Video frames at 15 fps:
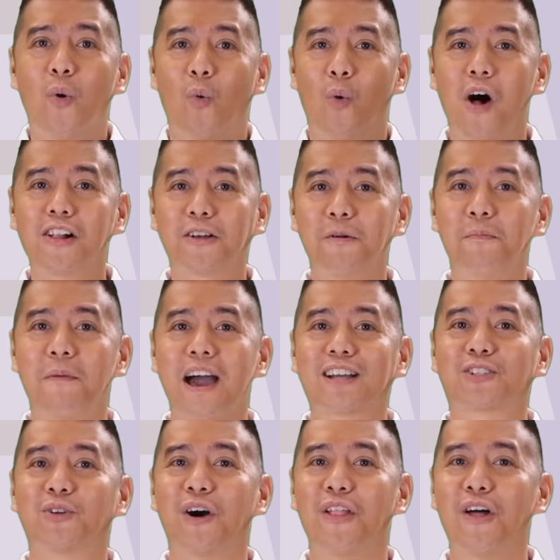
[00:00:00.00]
Welcome
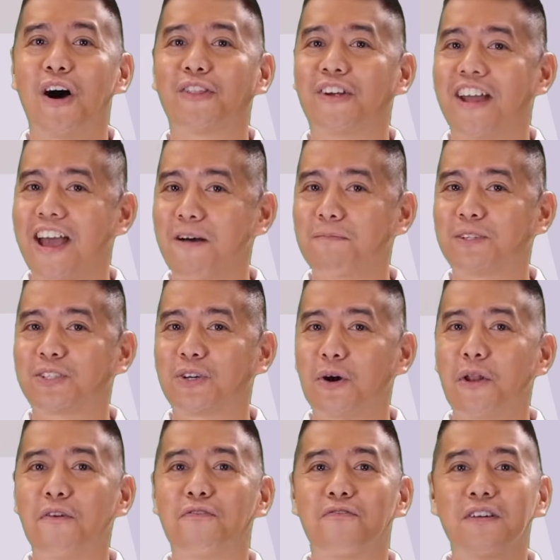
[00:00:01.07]
back to another
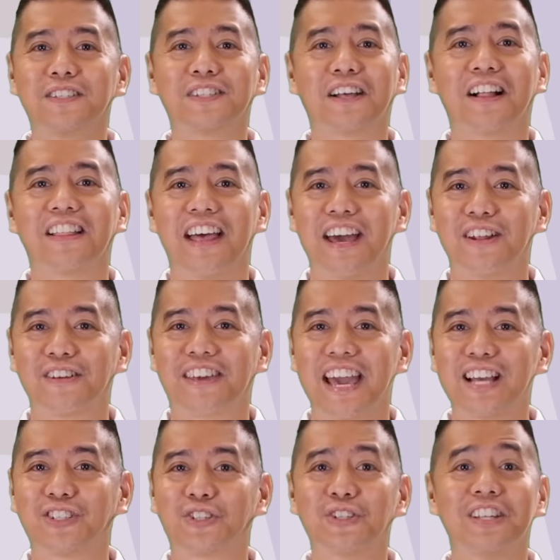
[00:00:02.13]
episode of Physical
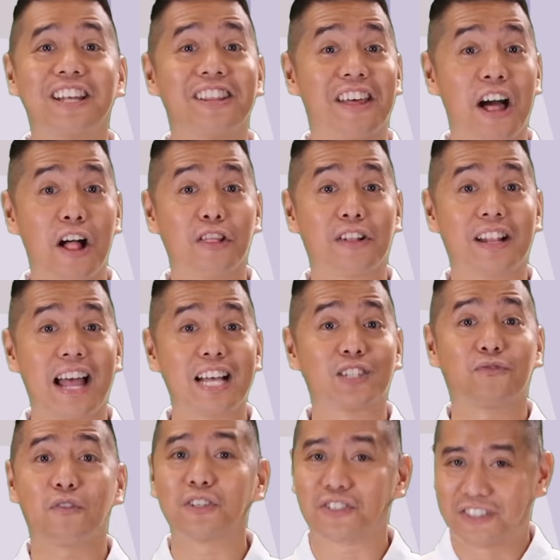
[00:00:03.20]
Education and Health class
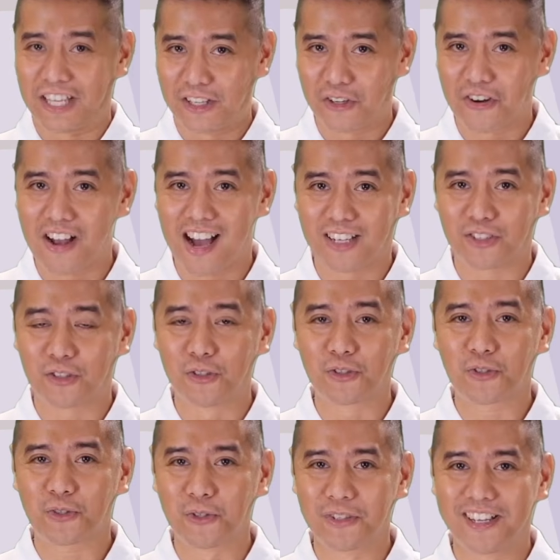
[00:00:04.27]
for senior high school
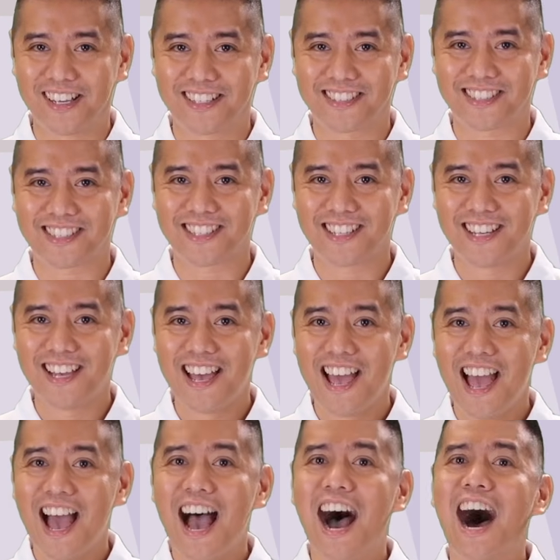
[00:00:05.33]
students.
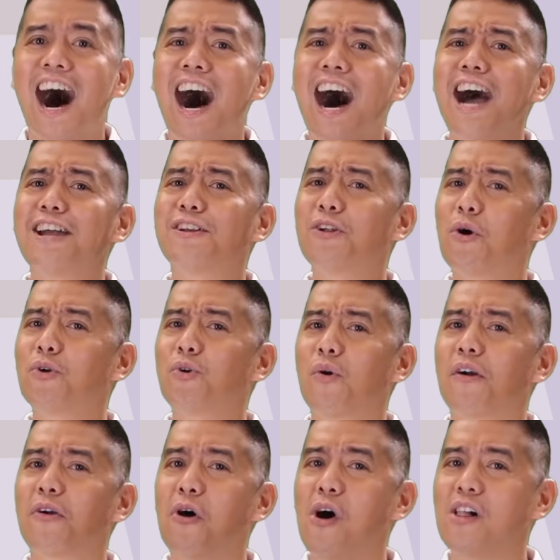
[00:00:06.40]
I know you
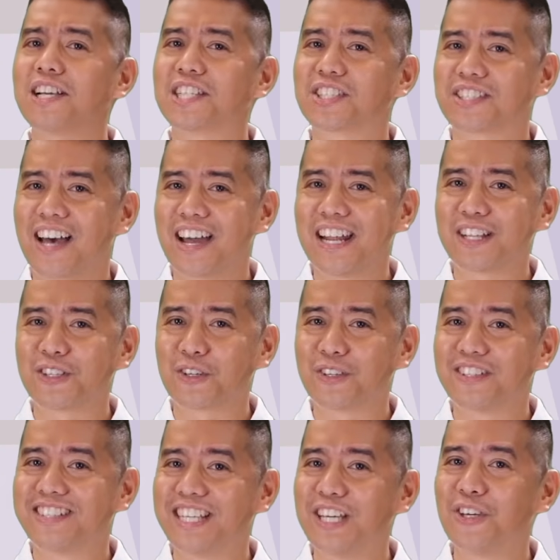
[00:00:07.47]
are all excited to
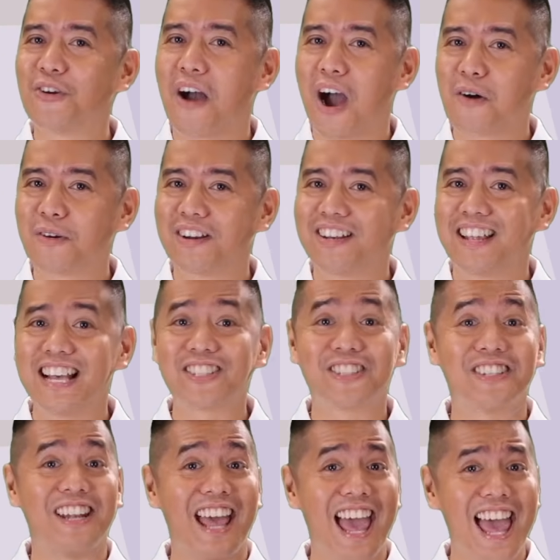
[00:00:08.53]
continue our
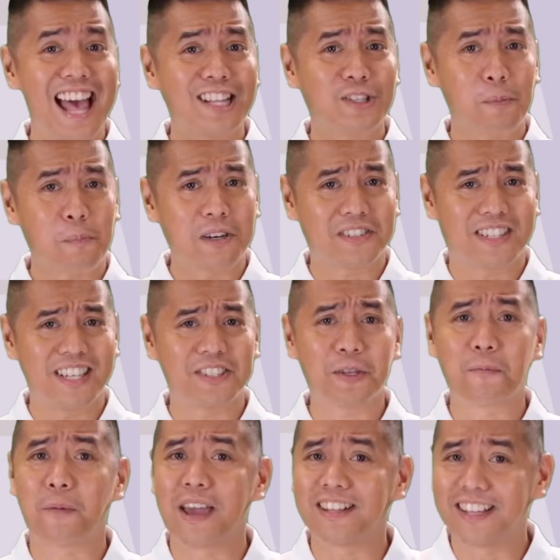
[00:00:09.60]
lesson and to
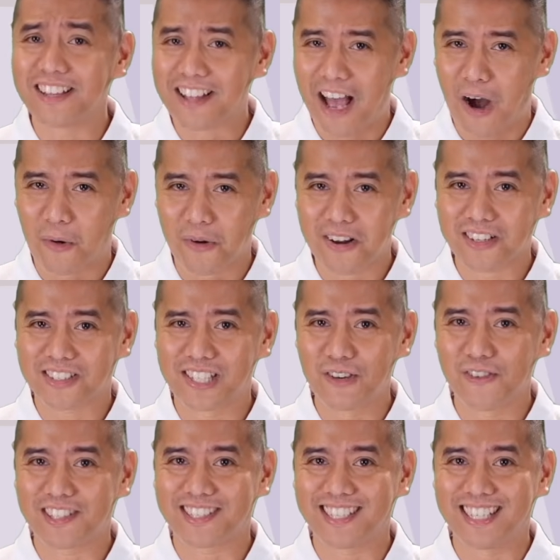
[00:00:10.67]
participate in our
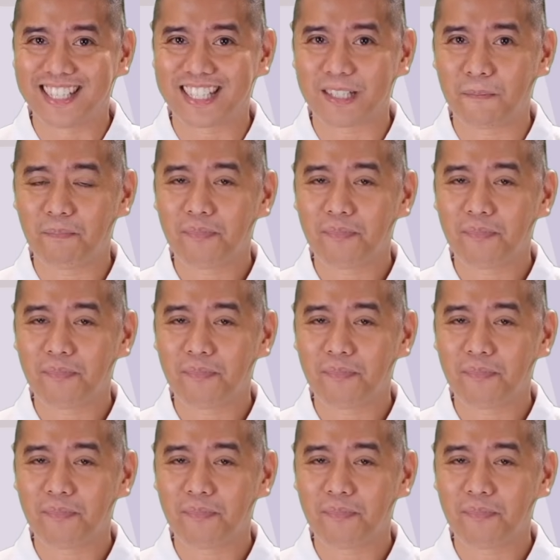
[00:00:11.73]
activities.